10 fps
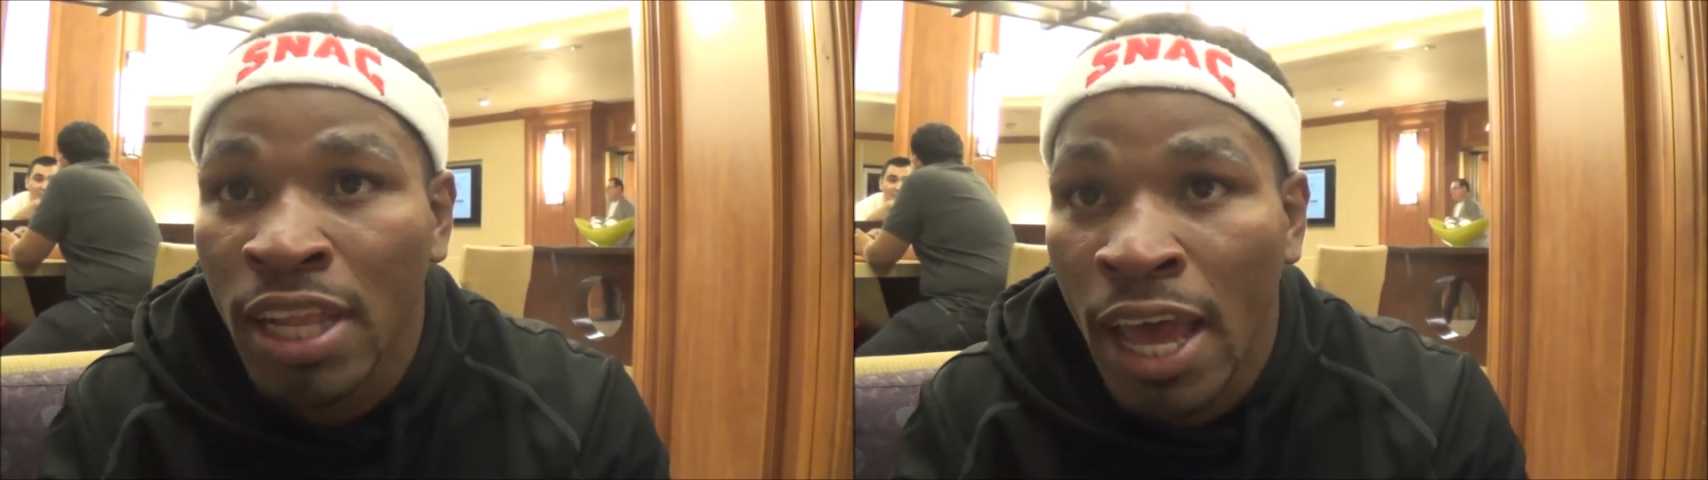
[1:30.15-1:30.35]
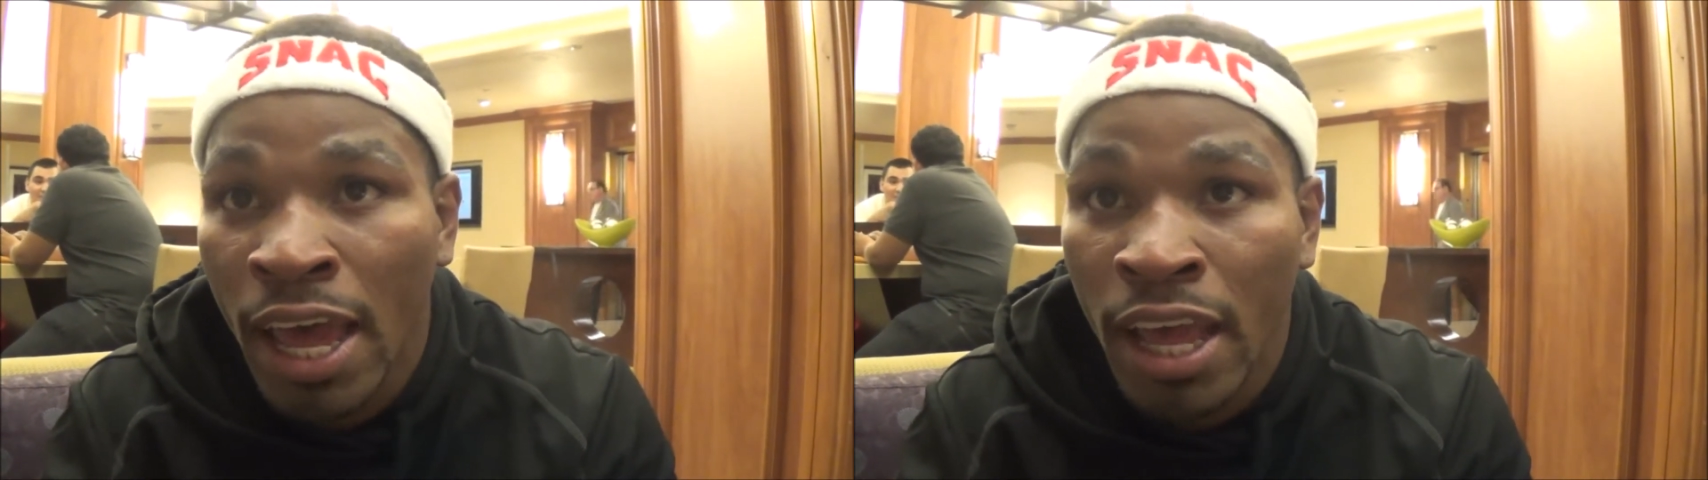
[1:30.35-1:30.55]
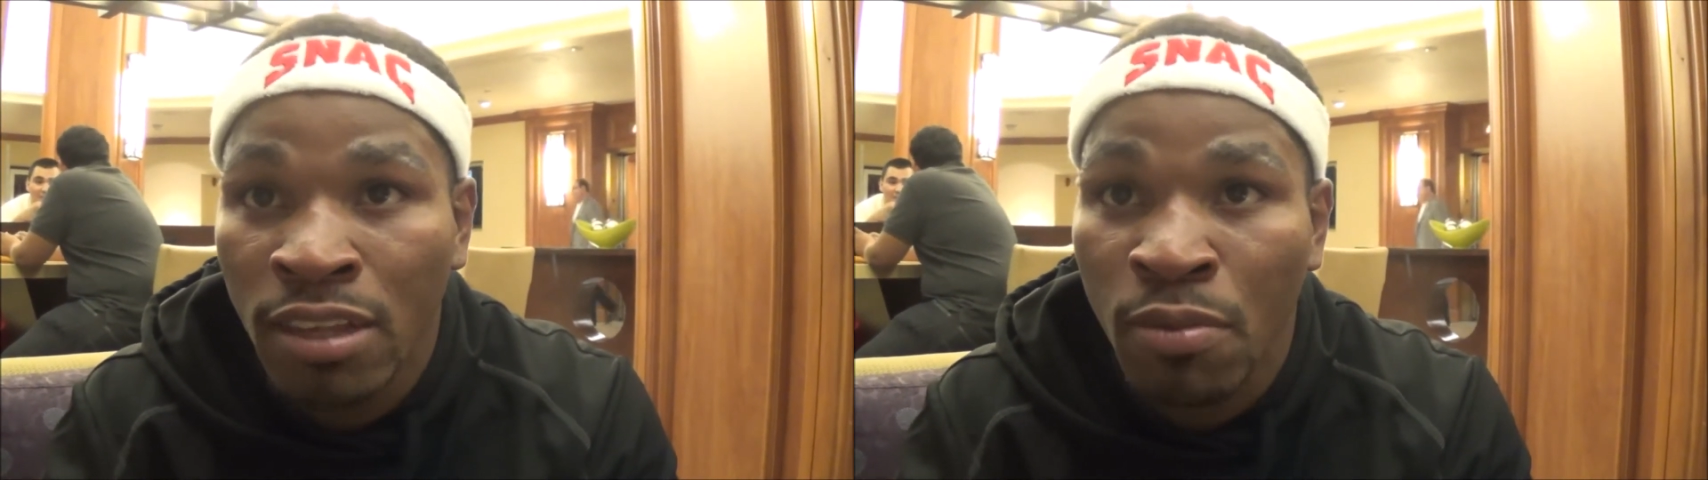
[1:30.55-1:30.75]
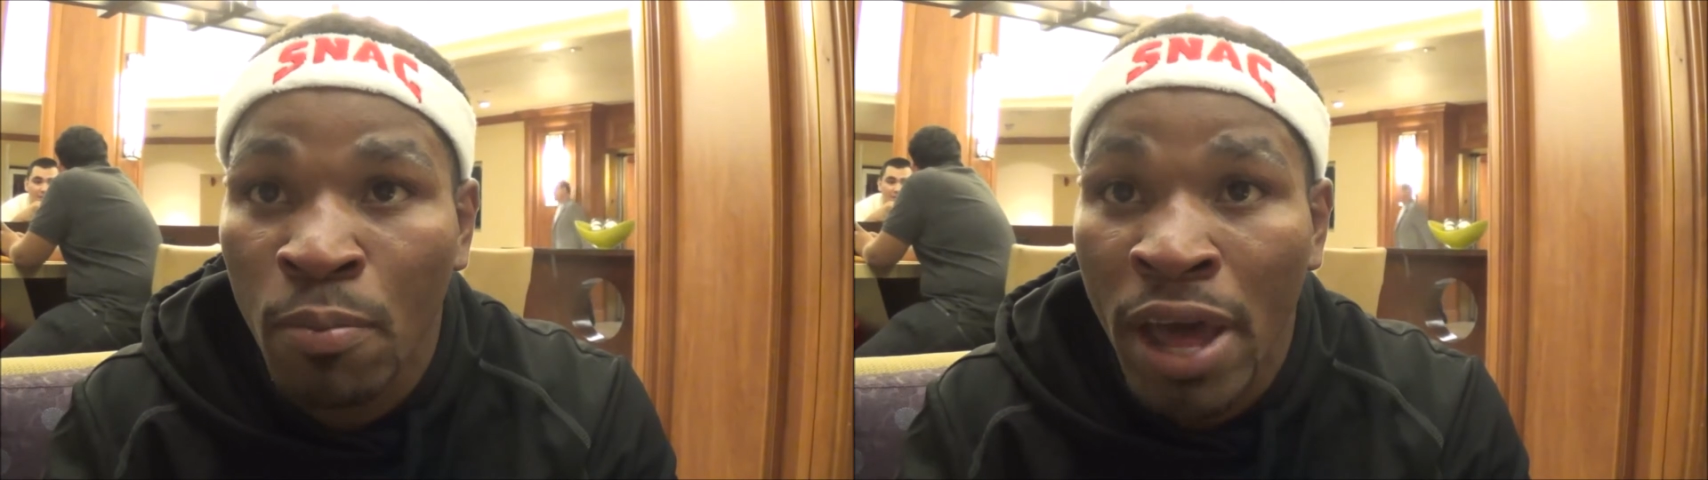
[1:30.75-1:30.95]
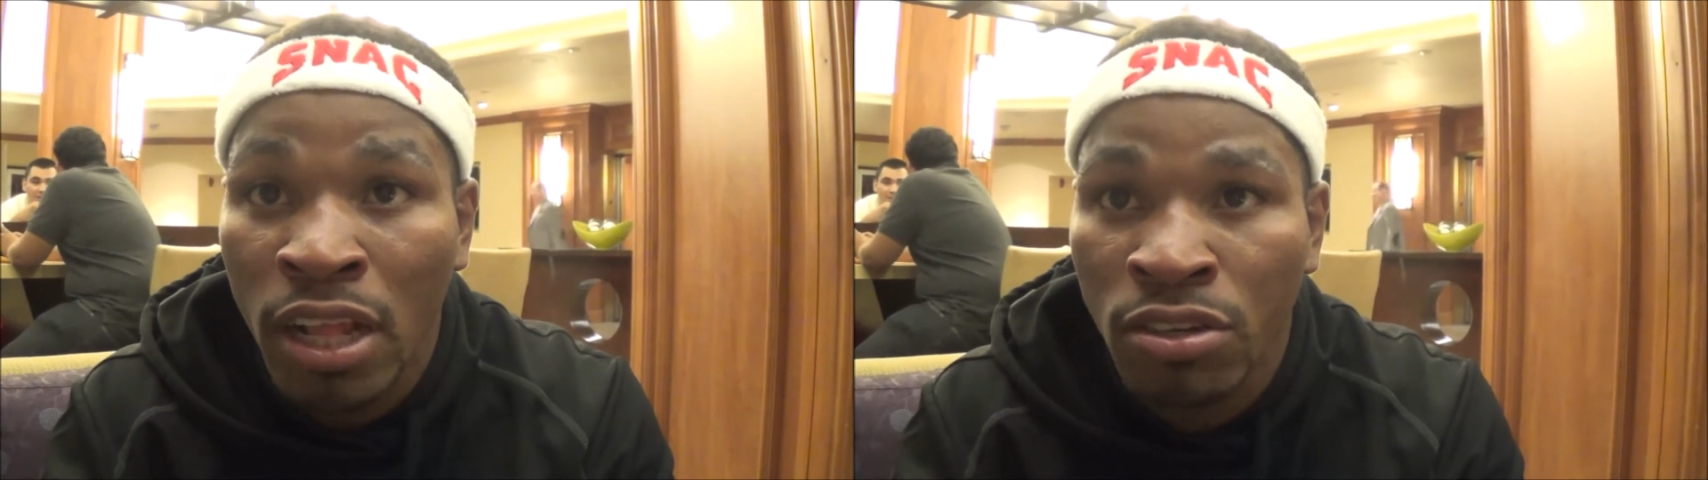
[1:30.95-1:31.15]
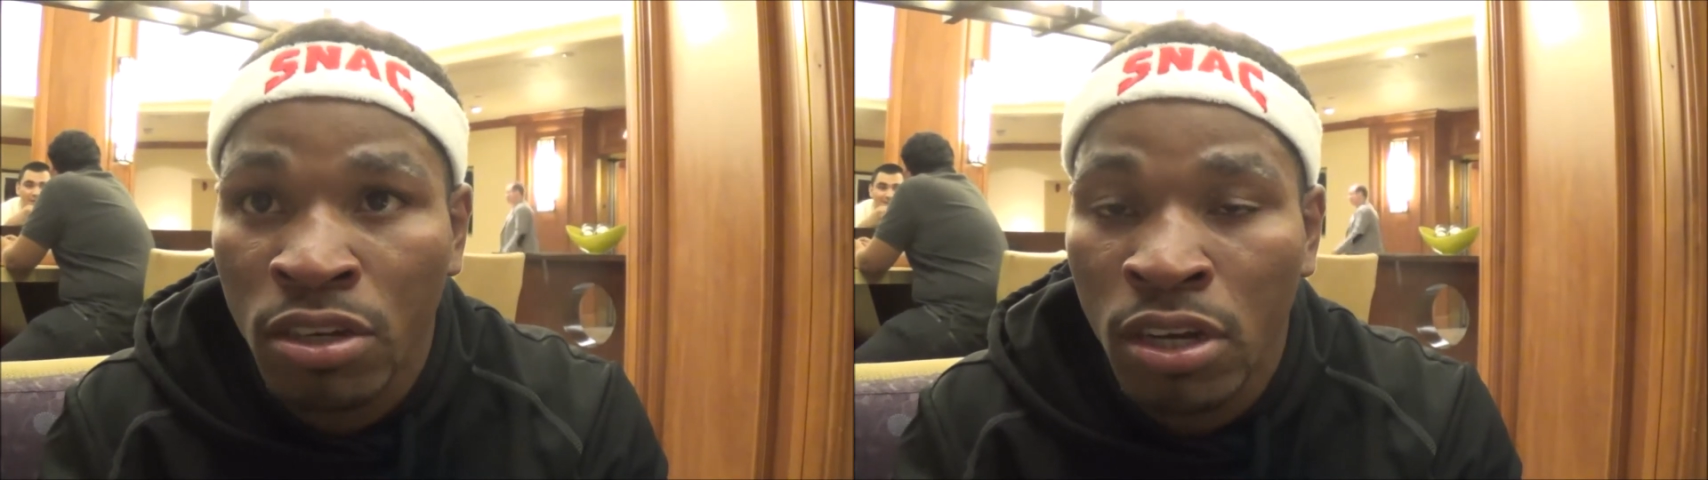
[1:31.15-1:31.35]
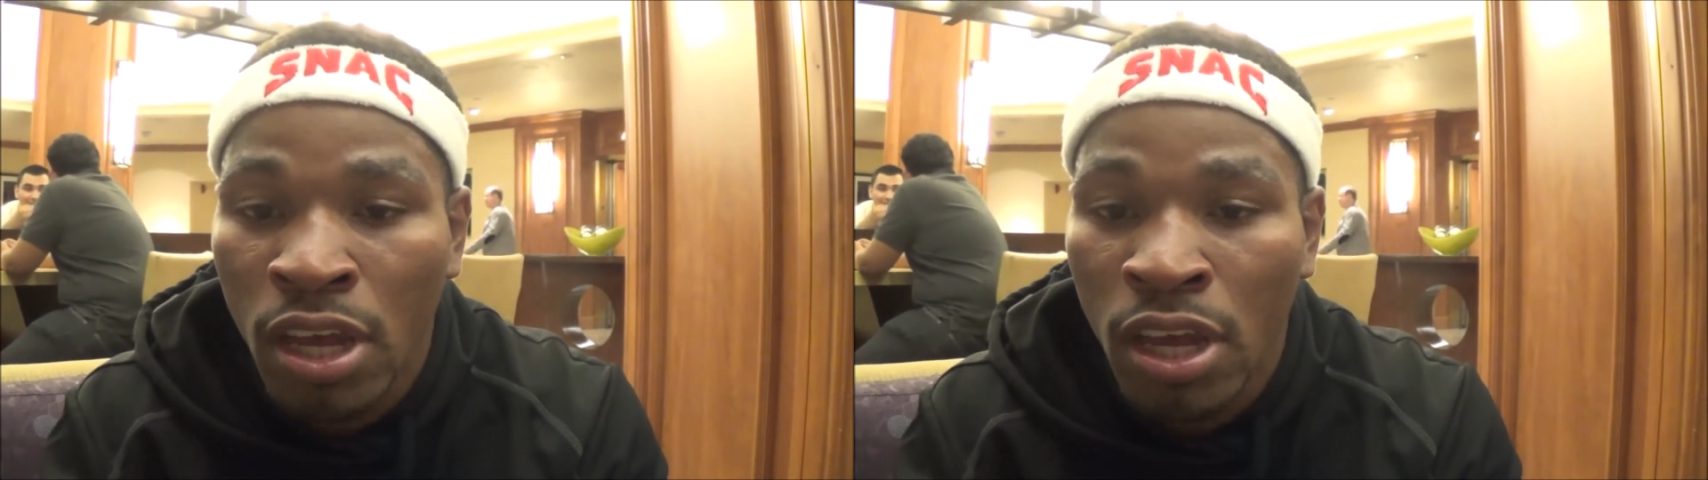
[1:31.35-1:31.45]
dad as my manager,